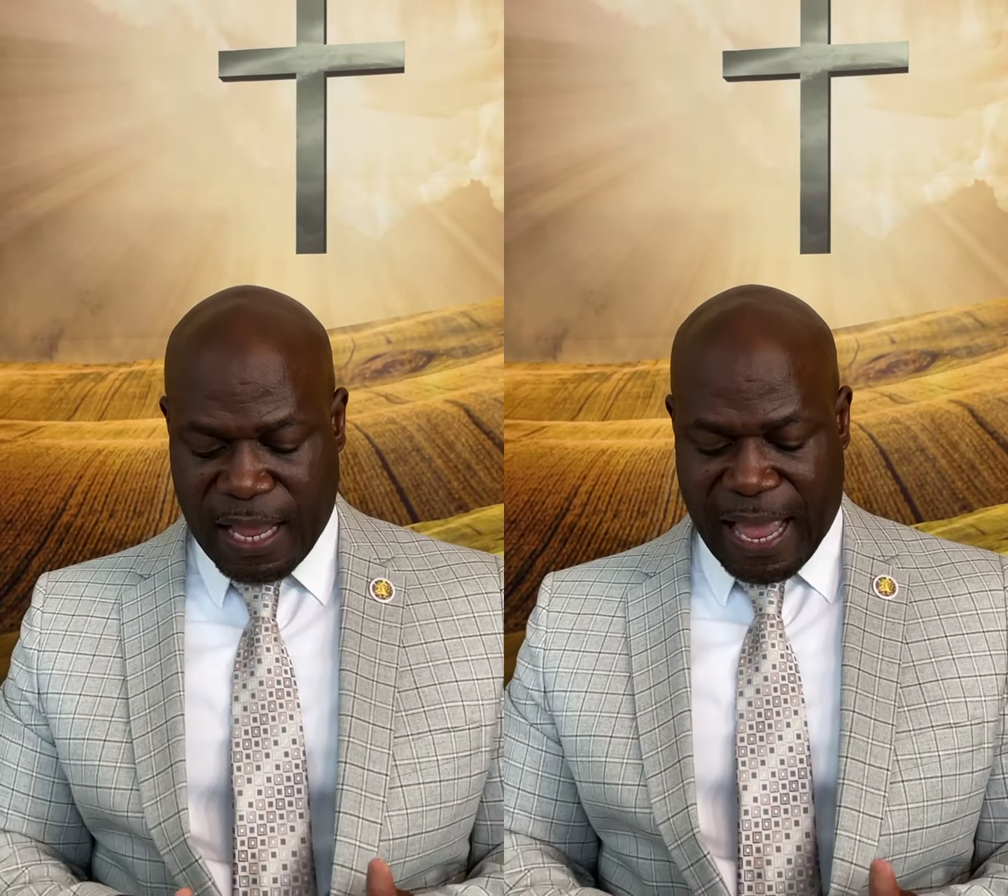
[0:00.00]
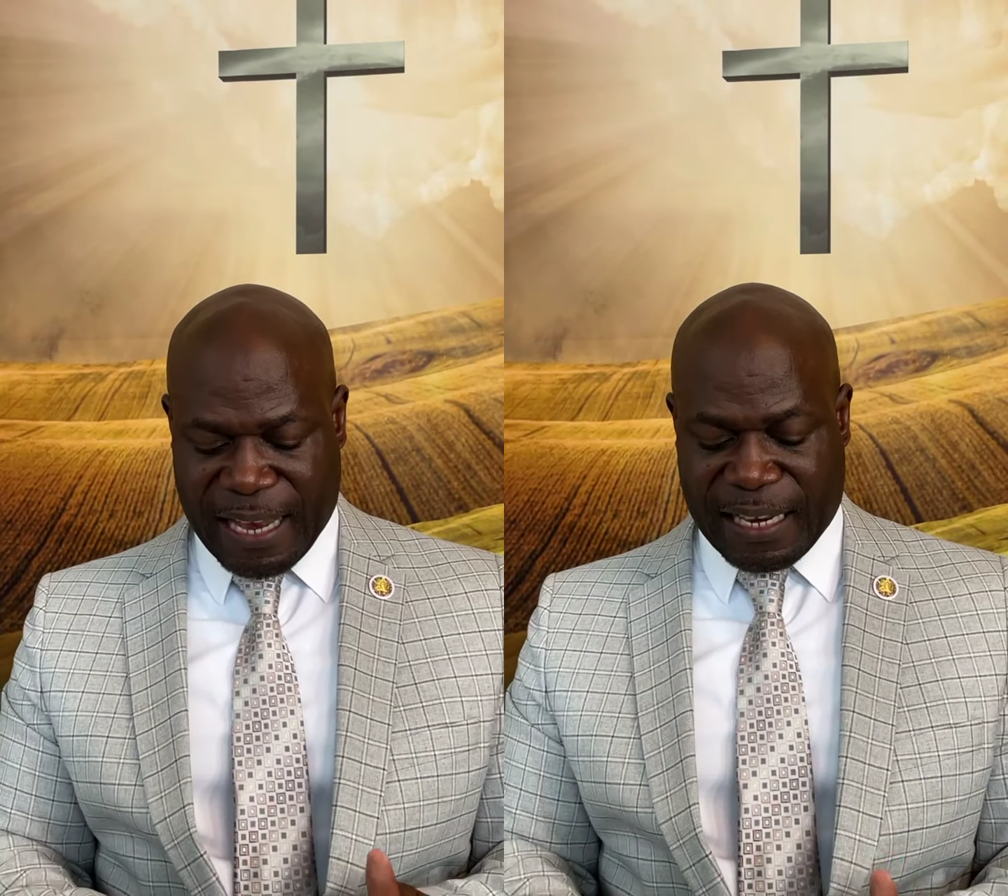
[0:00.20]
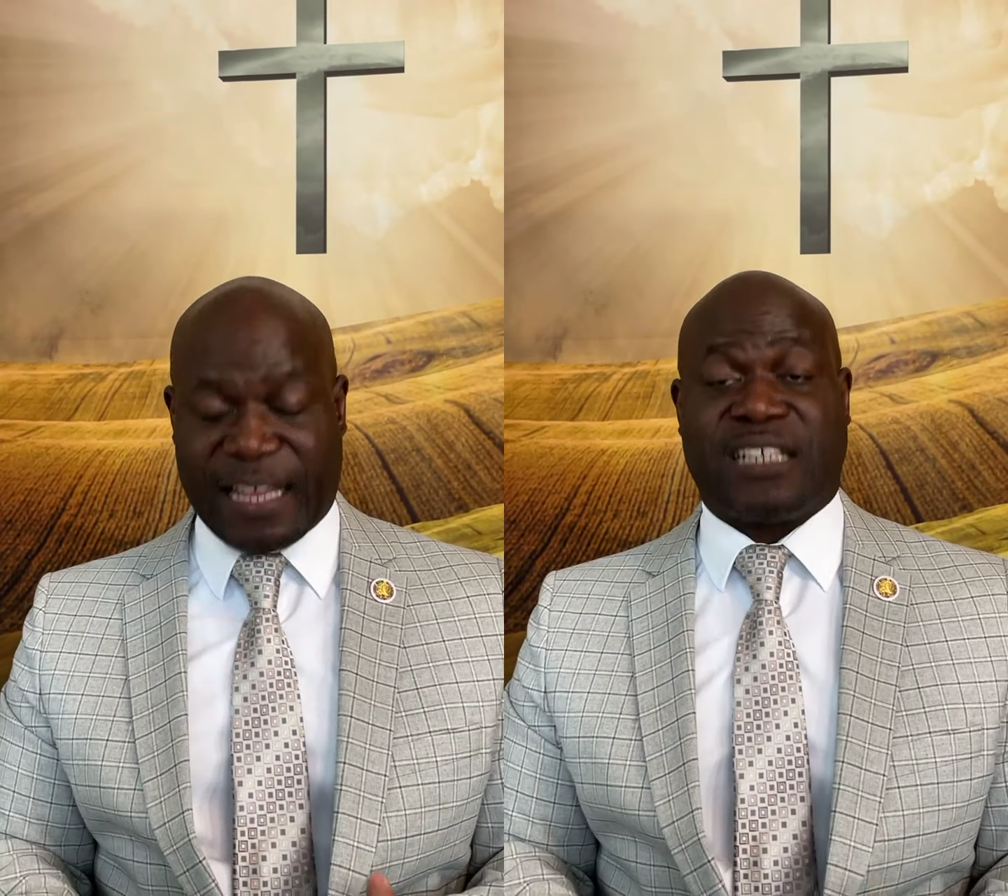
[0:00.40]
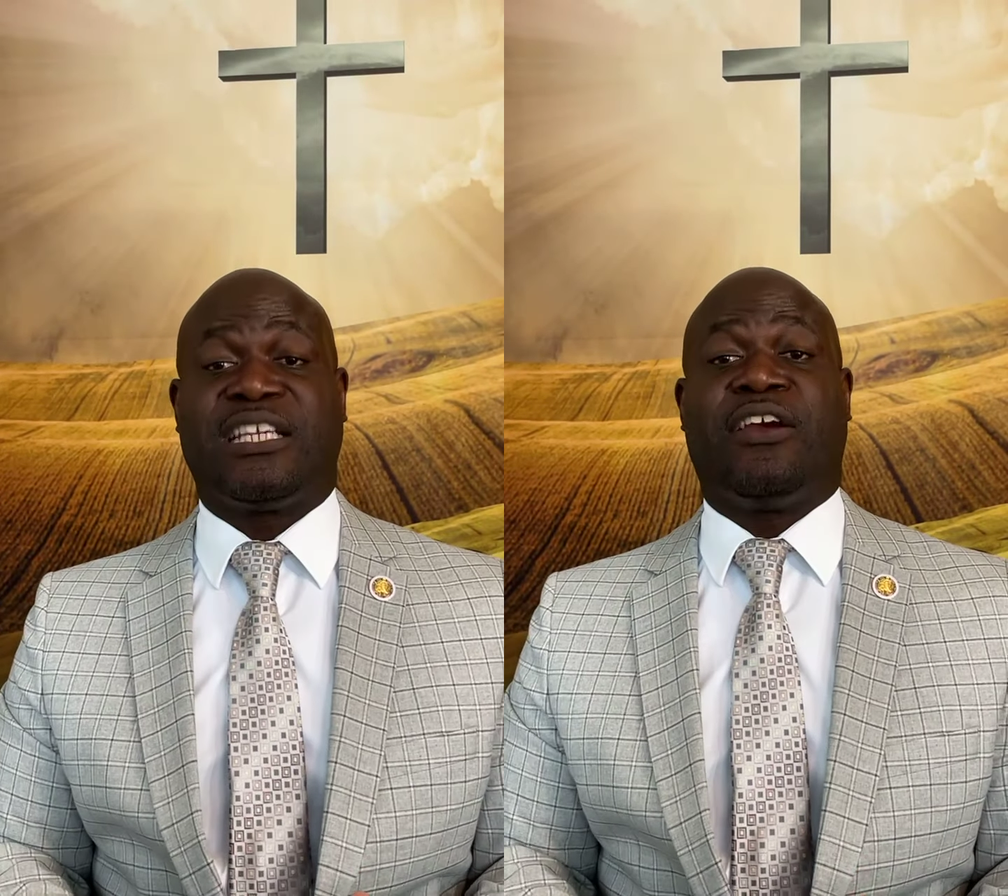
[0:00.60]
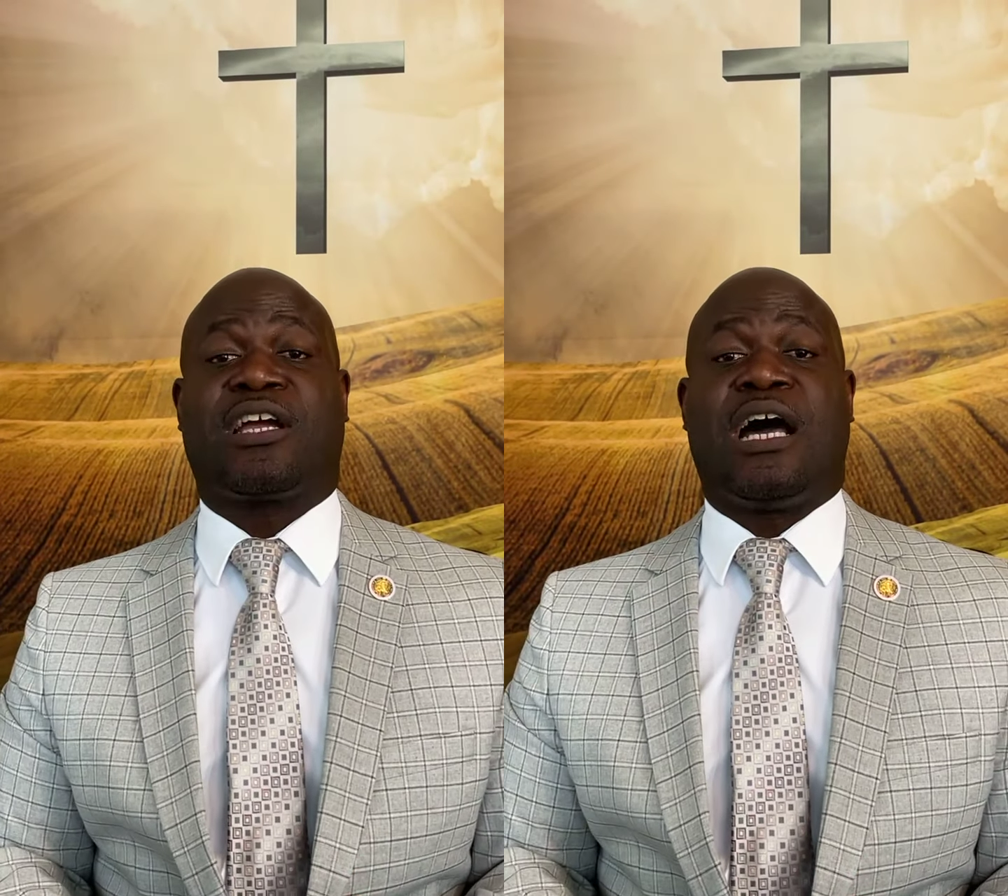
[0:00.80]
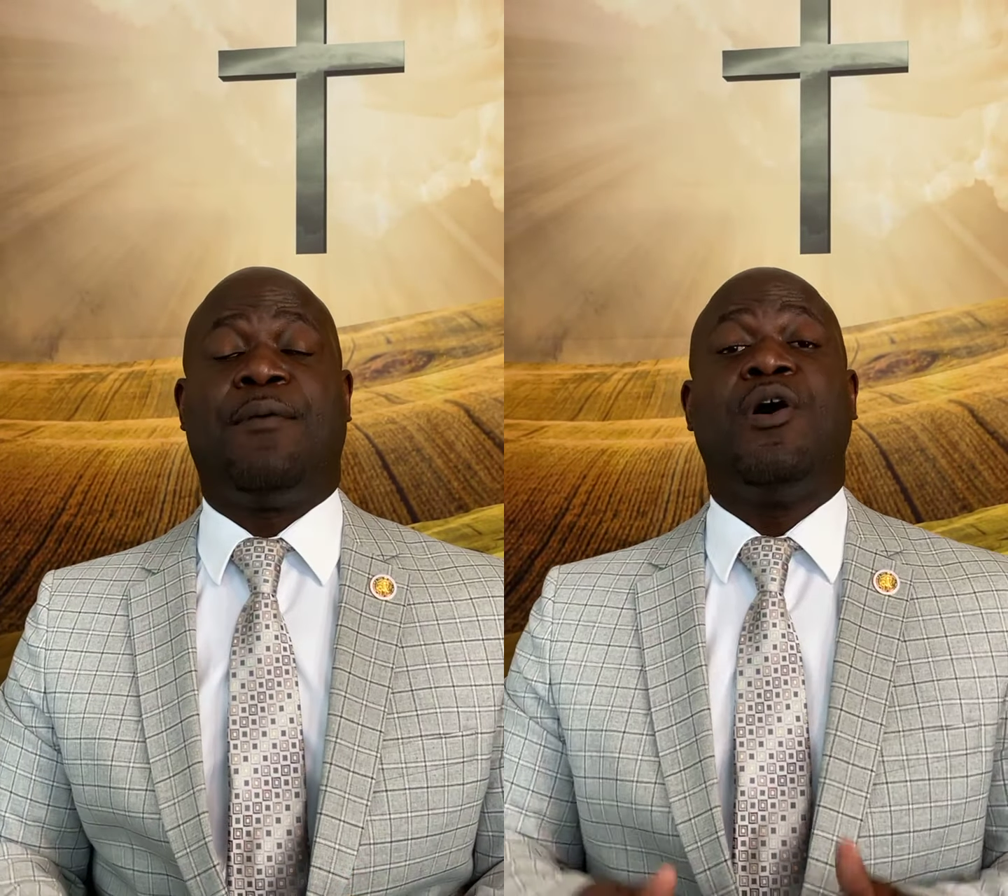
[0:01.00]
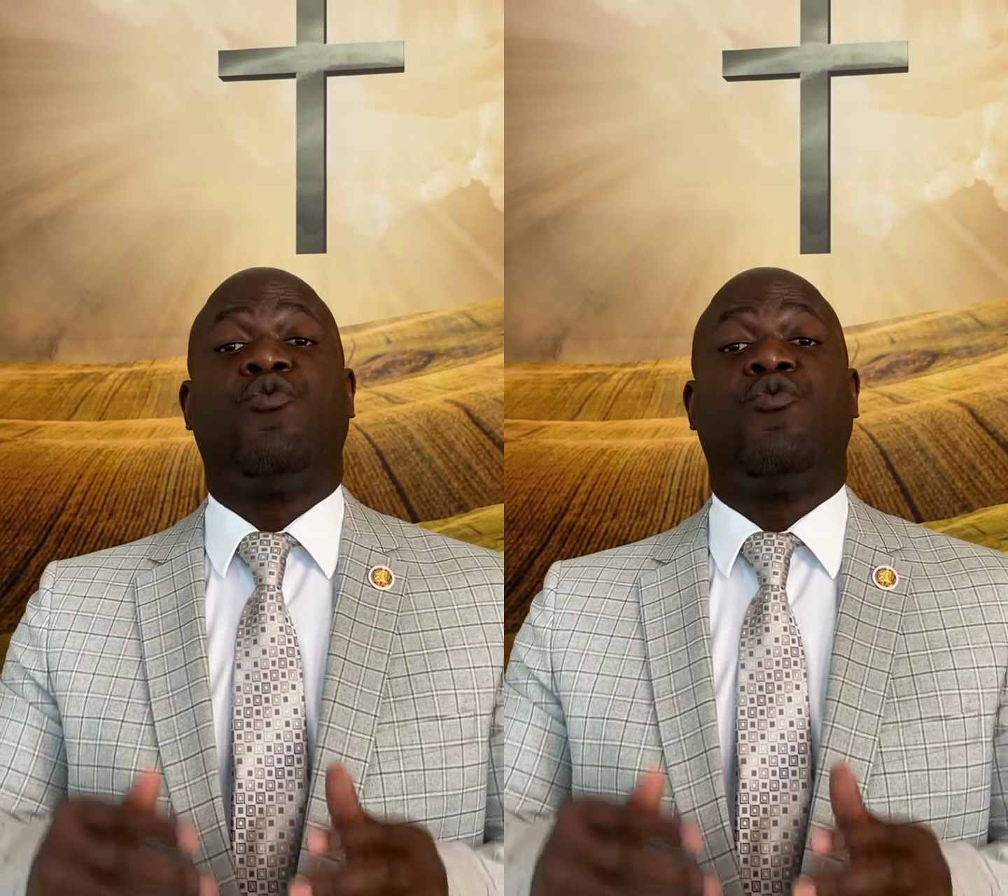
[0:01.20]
And let us here come